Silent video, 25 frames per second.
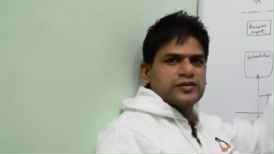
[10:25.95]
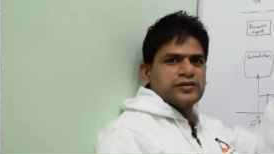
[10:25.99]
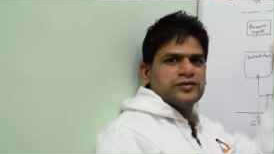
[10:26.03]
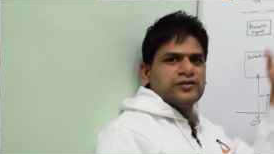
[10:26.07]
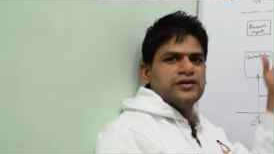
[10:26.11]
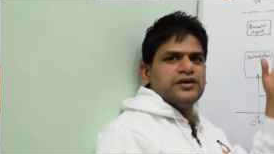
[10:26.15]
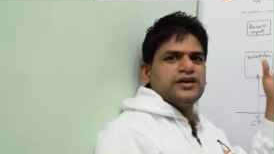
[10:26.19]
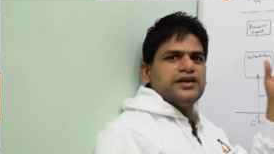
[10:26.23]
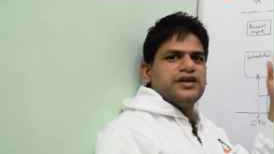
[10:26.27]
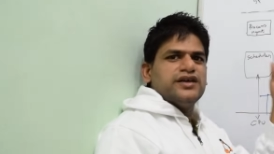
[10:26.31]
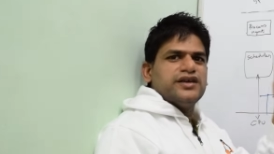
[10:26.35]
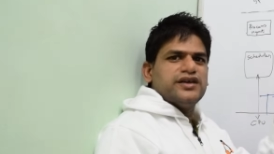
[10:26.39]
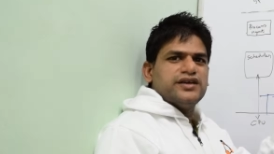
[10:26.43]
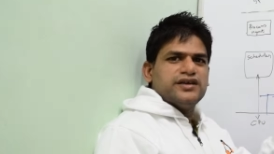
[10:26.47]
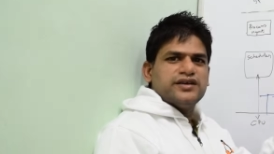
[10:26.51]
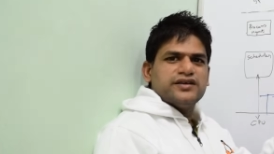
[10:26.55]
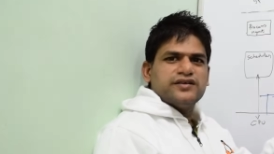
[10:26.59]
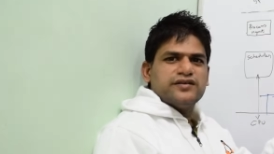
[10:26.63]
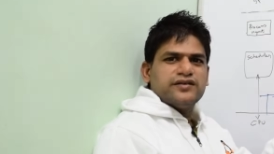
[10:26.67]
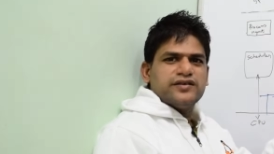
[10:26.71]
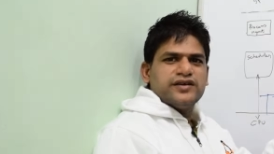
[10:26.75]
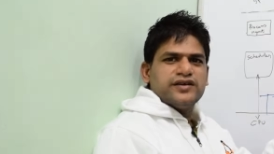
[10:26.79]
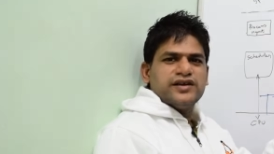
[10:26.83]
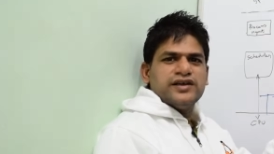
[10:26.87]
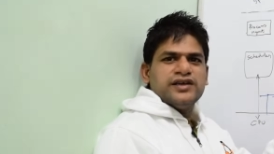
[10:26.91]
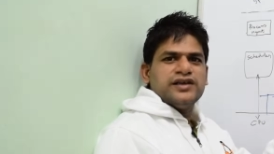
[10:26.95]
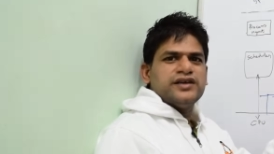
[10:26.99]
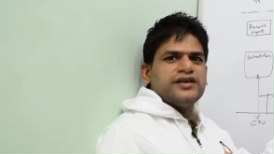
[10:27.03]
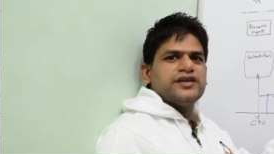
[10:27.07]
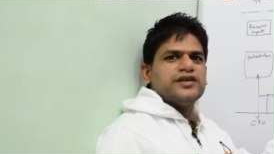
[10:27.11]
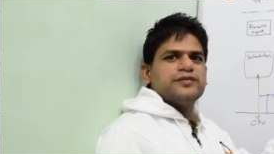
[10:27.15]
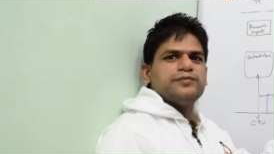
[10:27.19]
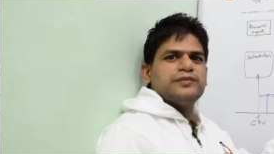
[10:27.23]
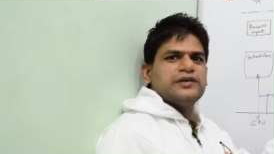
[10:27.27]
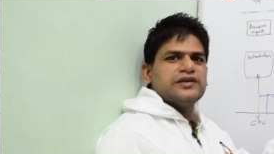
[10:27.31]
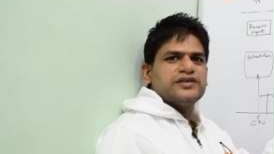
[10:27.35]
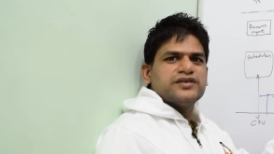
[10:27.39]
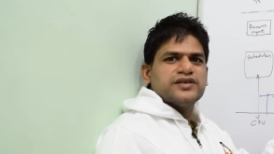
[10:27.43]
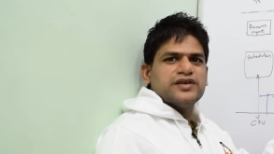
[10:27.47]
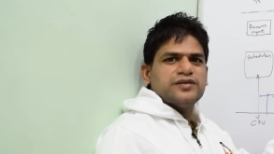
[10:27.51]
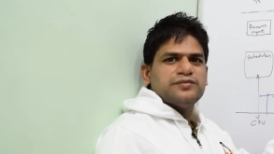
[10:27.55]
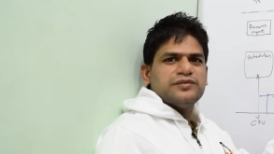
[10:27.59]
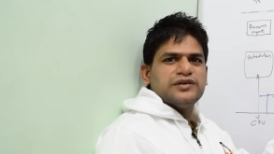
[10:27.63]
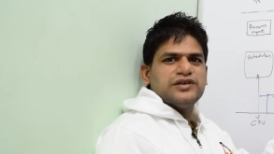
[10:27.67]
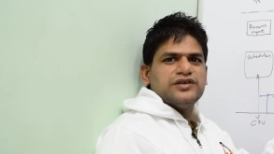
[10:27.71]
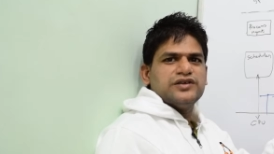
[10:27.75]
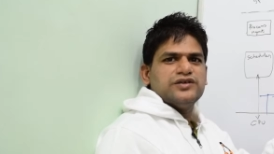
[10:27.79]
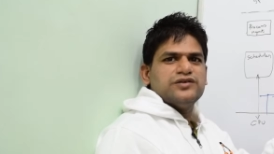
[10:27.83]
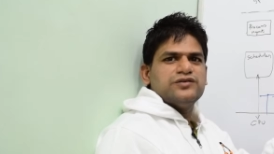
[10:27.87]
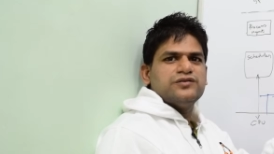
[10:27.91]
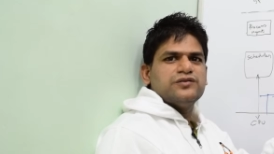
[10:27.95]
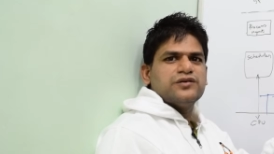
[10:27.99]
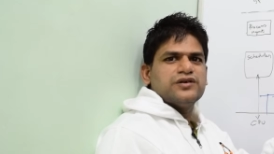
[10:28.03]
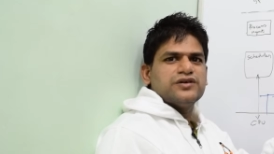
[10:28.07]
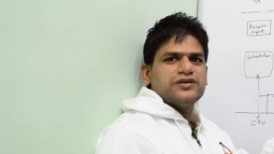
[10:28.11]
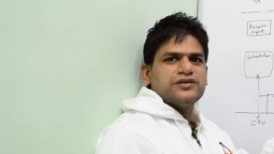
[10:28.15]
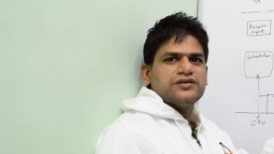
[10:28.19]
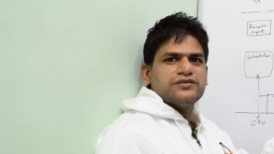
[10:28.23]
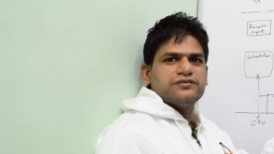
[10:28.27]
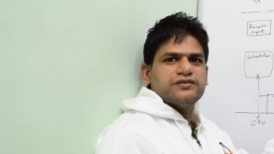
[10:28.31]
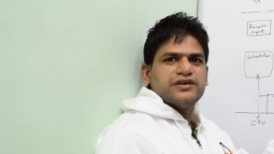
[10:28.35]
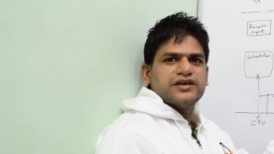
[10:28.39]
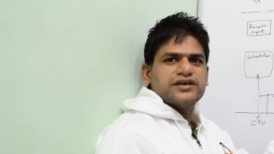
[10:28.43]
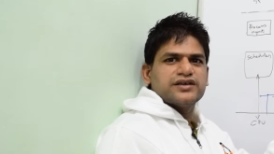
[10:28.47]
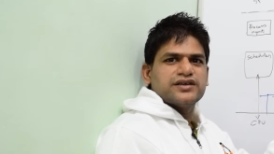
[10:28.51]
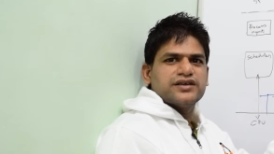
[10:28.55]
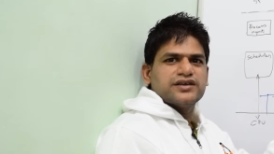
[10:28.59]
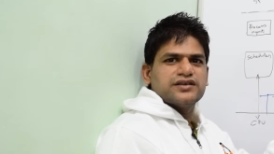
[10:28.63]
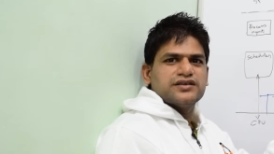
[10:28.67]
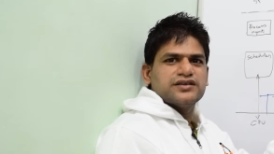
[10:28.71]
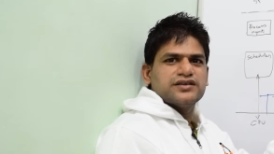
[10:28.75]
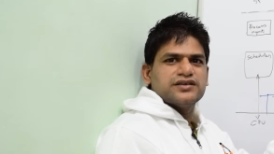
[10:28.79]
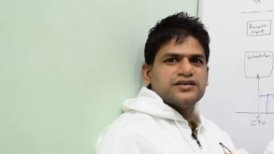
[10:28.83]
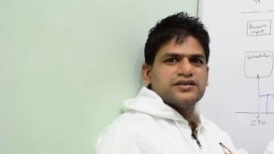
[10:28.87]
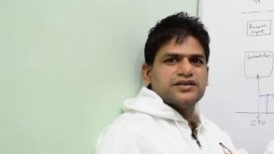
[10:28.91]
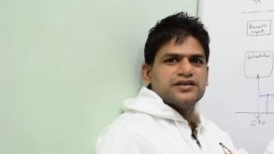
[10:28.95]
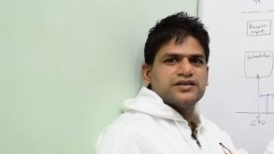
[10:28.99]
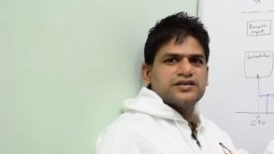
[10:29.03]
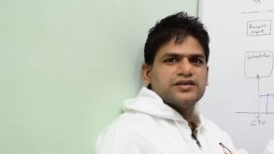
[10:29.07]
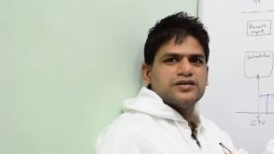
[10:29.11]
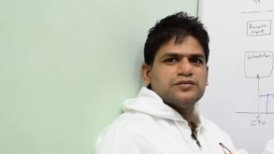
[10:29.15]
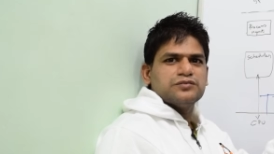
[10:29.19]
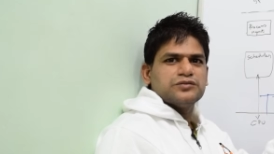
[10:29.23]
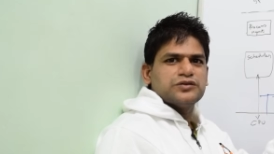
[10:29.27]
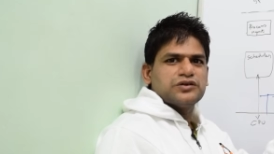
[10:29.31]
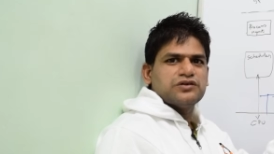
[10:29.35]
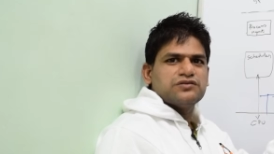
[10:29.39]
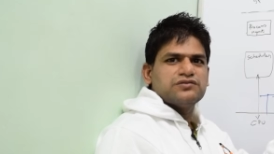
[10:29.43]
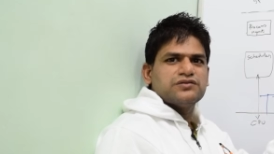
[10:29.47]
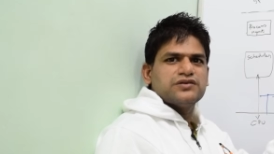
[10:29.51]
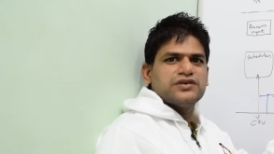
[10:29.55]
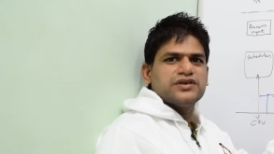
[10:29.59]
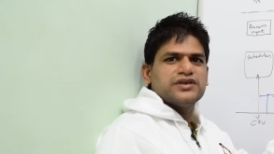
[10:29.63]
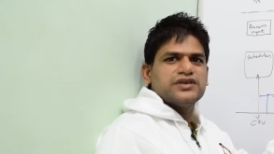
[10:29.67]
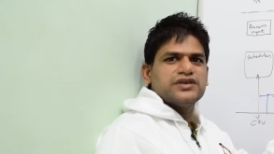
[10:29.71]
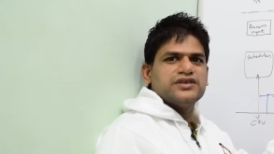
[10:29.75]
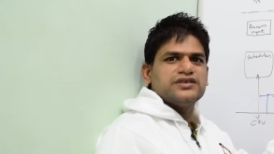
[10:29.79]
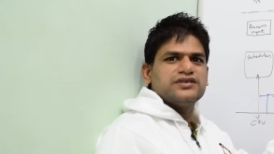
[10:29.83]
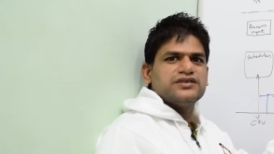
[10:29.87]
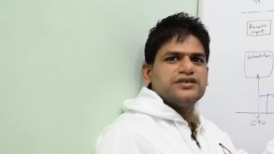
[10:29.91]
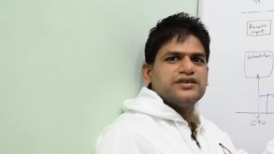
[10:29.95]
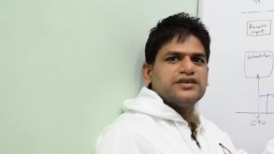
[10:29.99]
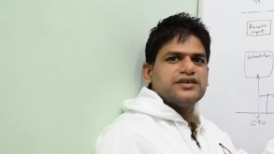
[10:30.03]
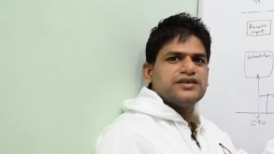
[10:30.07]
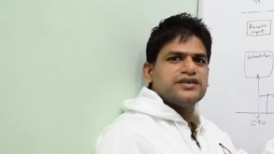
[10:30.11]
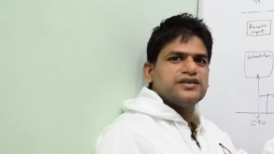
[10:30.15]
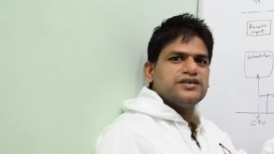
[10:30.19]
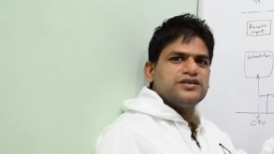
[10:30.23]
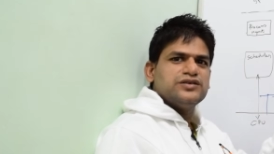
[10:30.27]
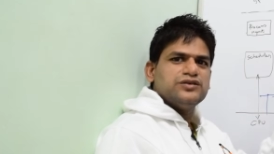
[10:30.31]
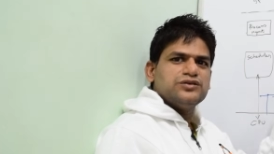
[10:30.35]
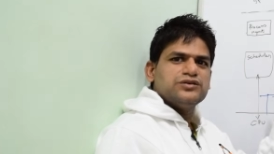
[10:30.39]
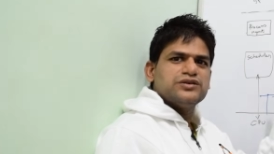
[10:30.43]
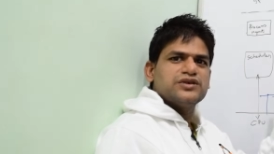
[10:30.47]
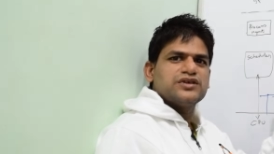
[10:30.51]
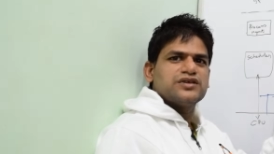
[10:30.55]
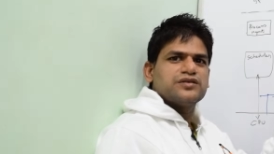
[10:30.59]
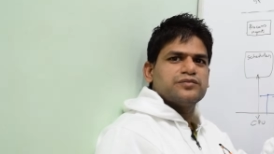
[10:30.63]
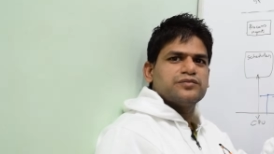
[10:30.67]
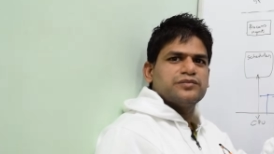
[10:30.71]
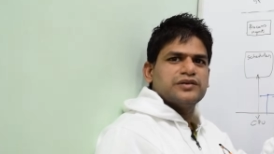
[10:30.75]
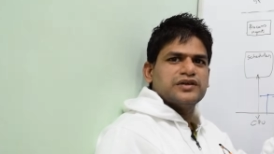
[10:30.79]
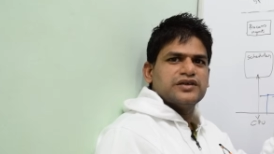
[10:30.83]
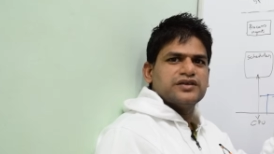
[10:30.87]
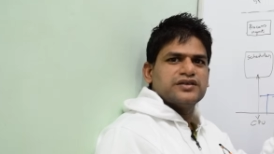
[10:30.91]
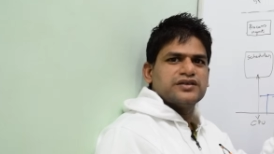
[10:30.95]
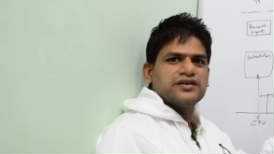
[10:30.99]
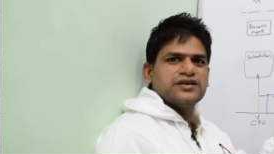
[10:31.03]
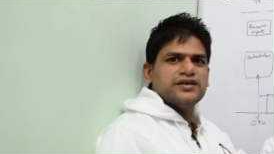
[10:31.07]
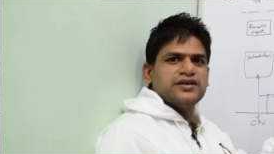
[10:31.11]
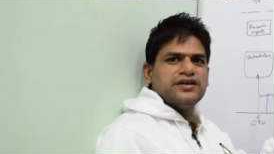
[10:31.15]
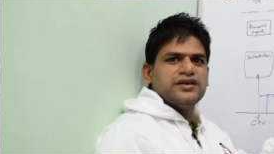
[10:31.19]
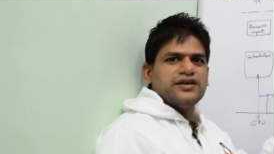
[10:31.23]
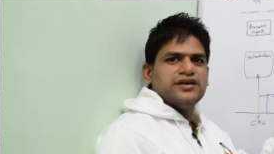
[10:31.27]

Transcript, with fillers: So it really depends. I mean, you want to work as a system software engineer in user space,